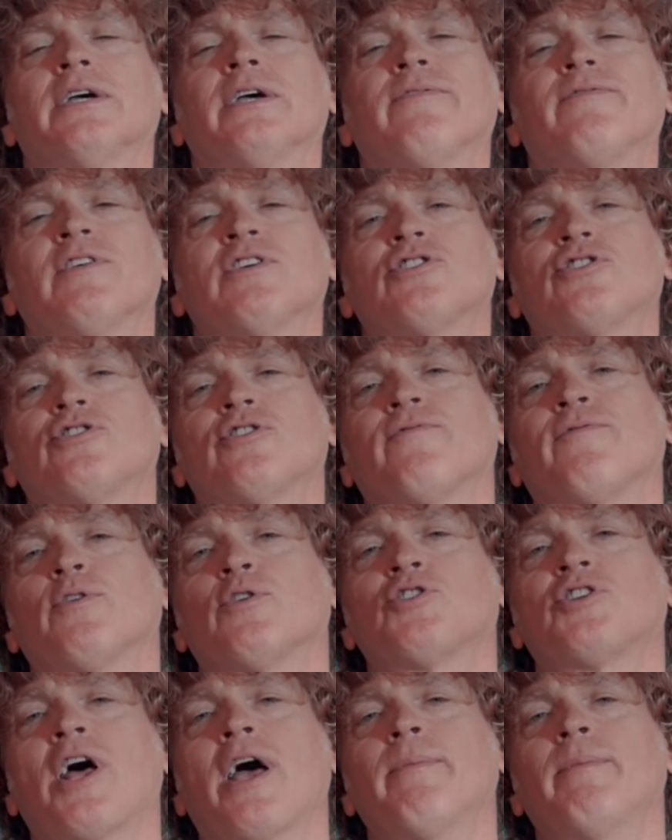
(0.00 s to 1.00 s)
If this is your
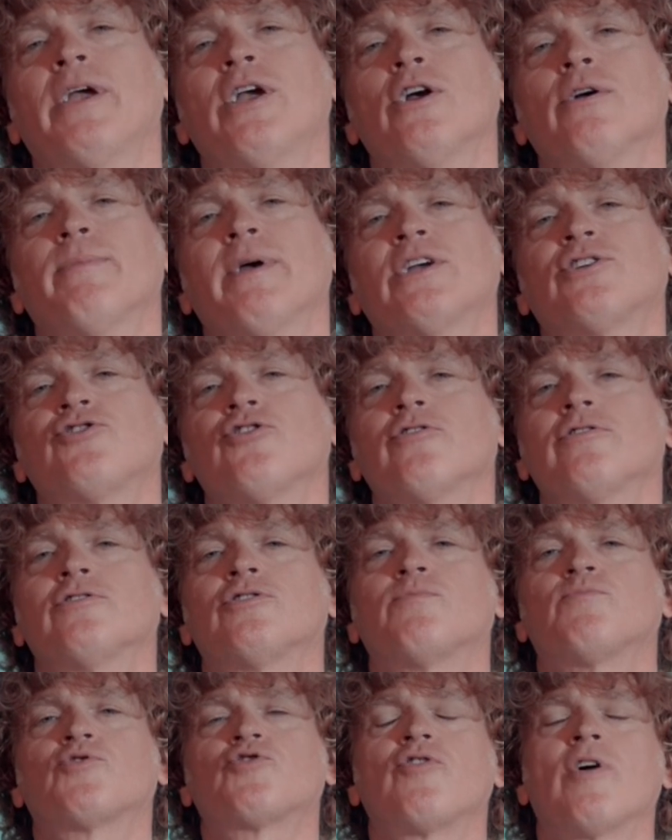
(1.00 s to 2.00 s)
first time here, make sure you
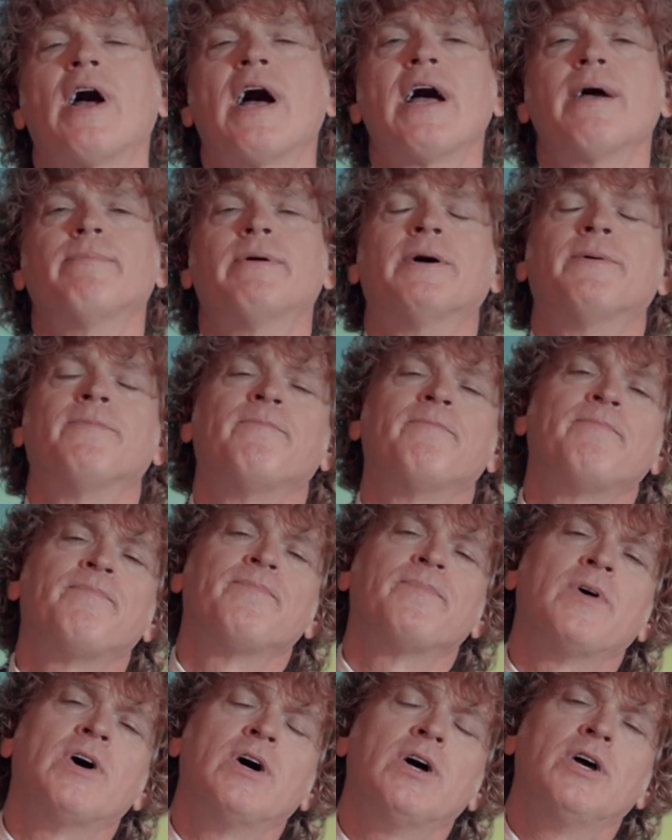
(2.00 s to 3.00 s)
subscribe.
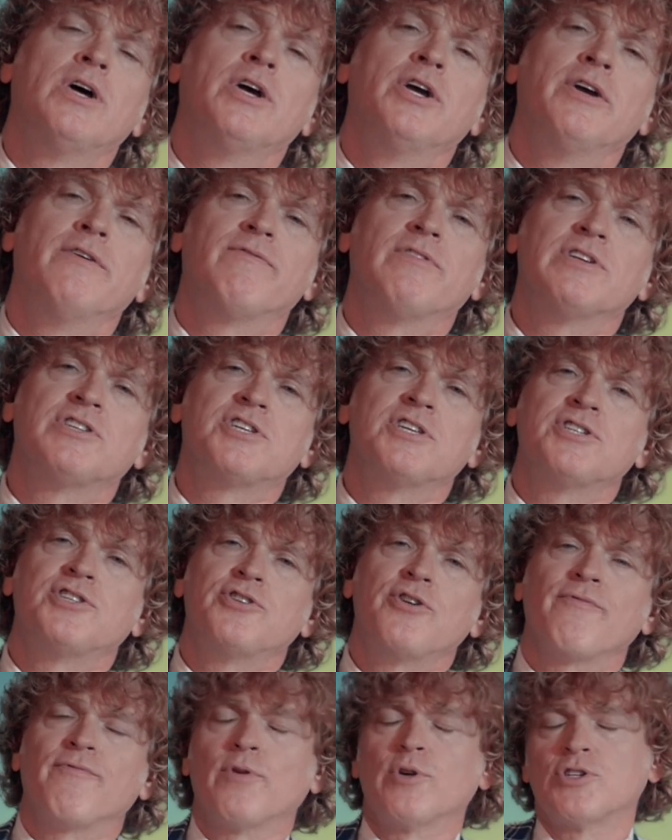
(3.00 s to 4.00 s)
If this
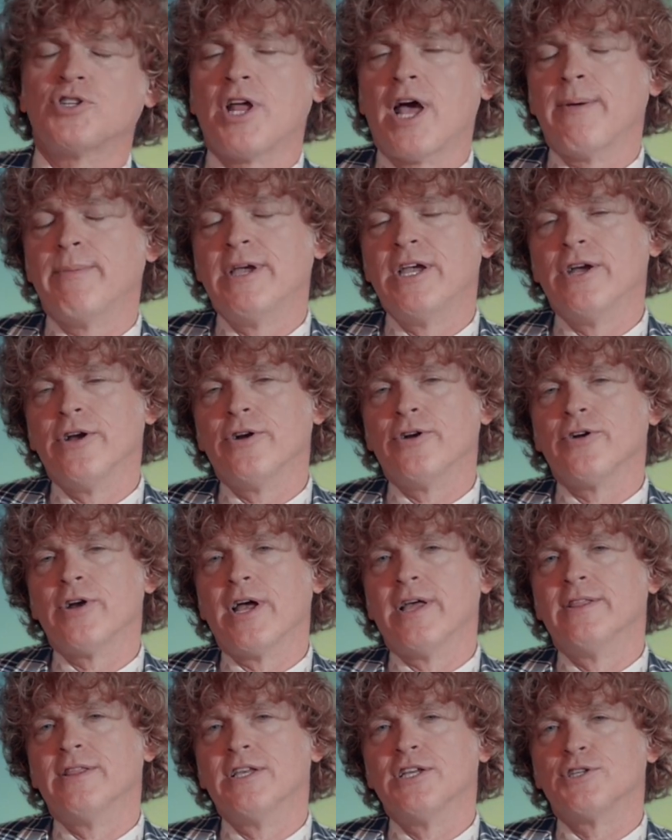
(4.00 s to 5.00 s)
isn't your first time here
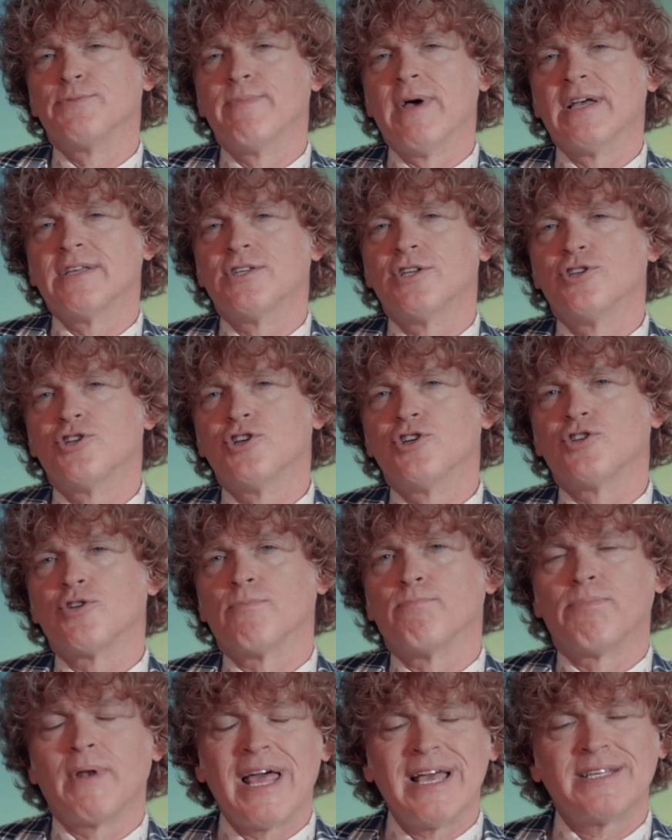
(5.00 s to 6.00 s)
and these messages
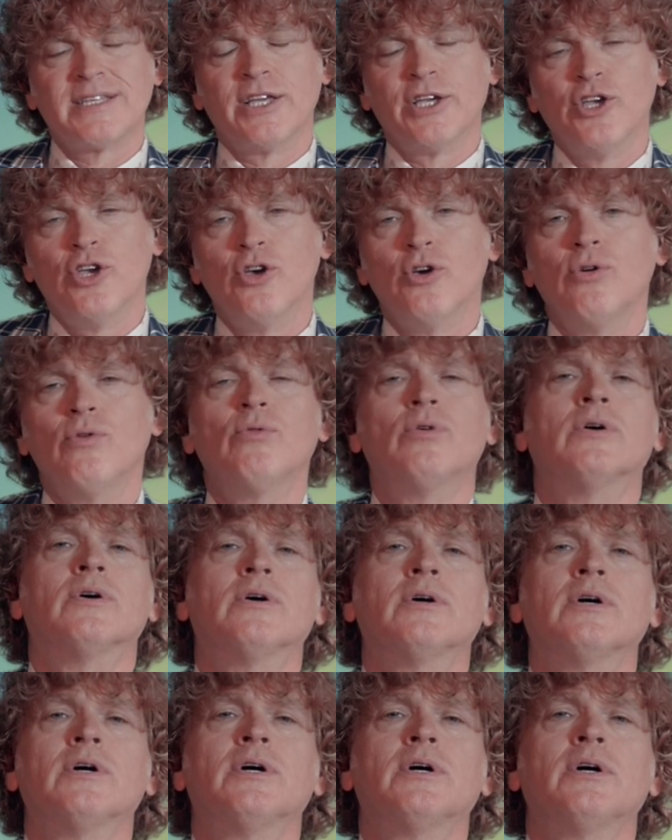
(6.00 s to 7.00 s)
are blessing you,
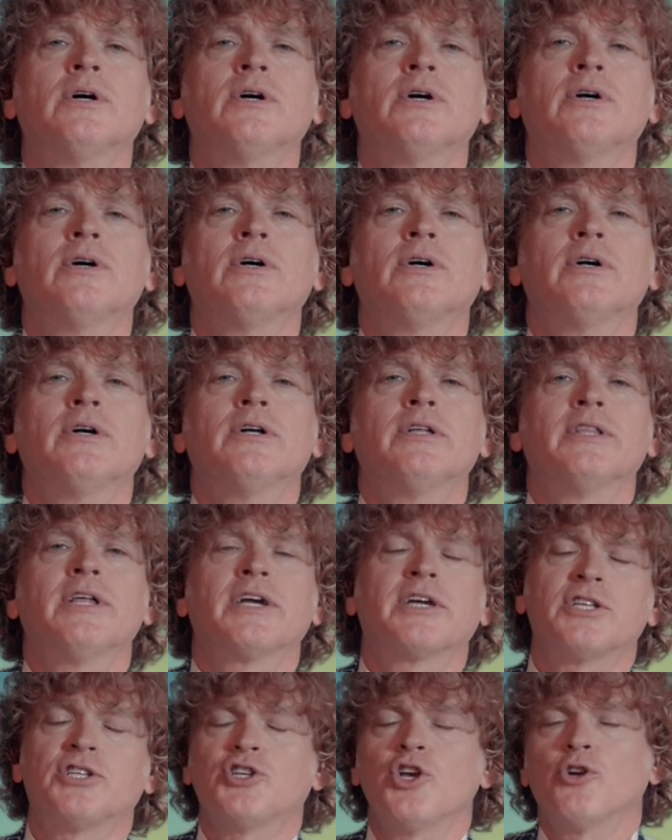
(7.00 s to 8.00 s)

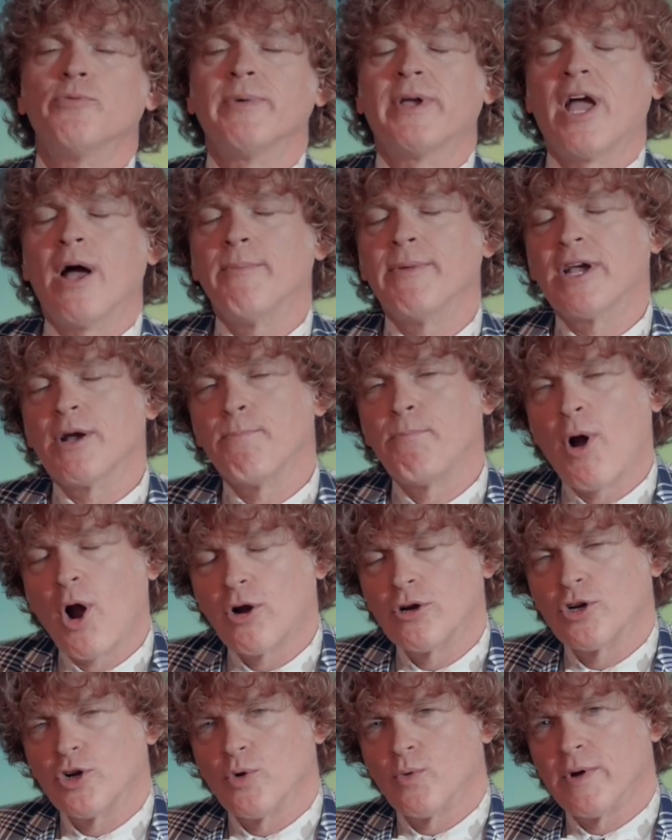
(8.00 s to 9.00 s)
then consider becoming a
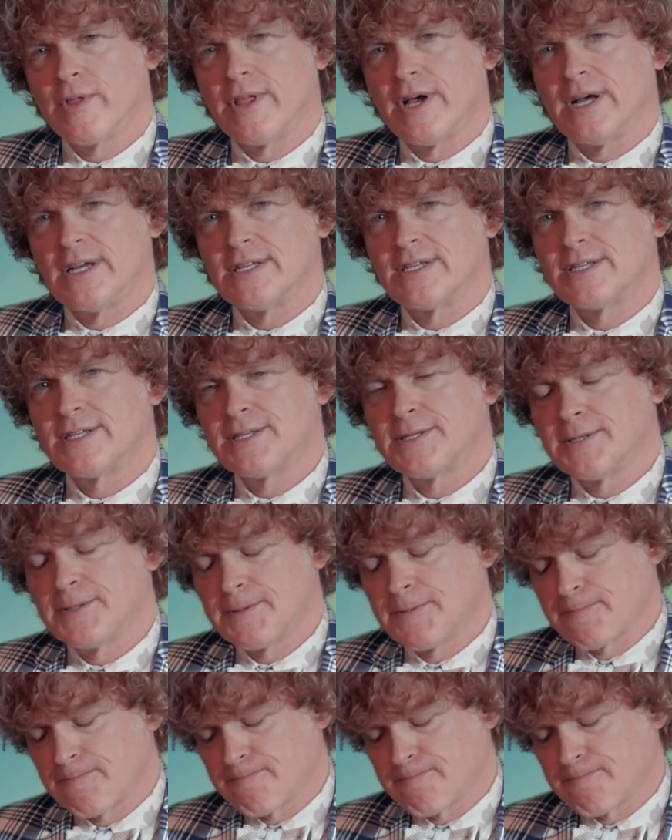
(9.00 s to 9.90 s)
partner with us.